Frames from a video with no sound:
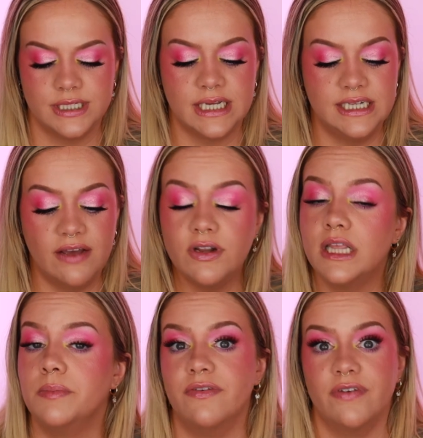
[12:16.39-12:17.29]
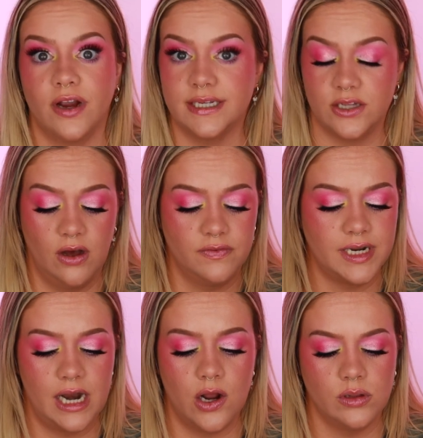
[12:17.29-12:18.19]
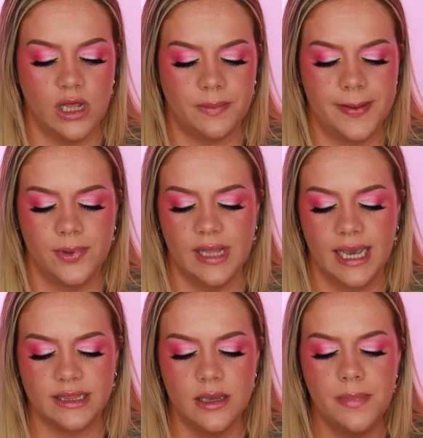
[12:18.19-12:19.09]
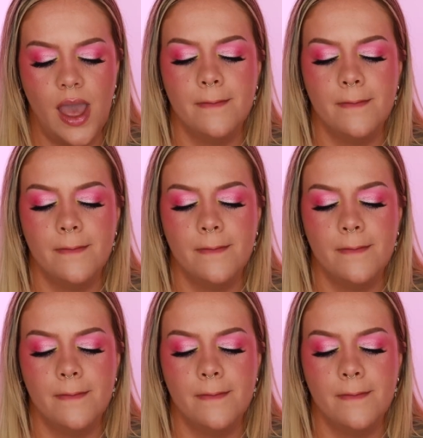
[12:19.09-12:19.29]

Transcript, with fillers: can definitely be very soft, and I know a lot of people like them,